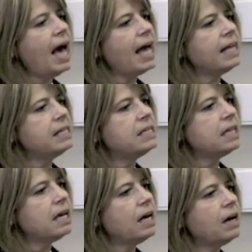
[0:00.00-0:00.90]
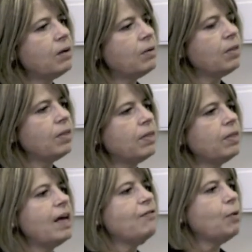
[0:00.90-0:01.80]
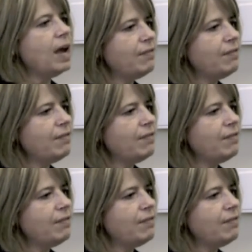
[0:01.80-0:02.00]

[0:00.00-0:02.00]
And therefore